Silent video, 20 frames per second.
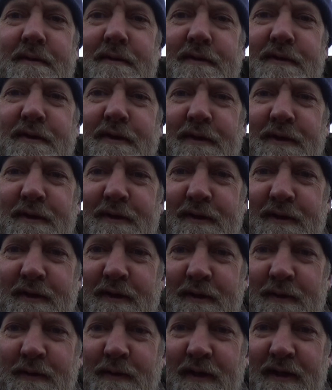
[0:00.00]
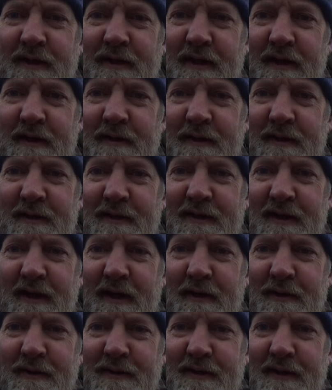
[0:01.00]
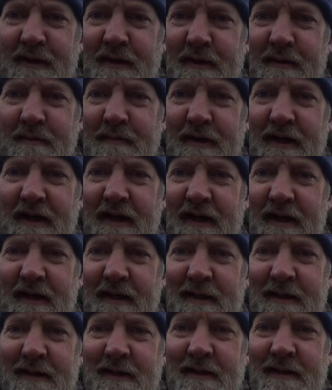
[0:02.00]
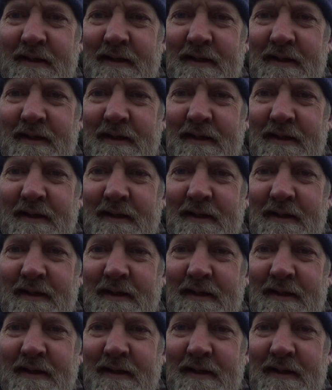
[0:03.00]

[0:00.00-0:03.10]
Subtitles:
knock the wind out its sails by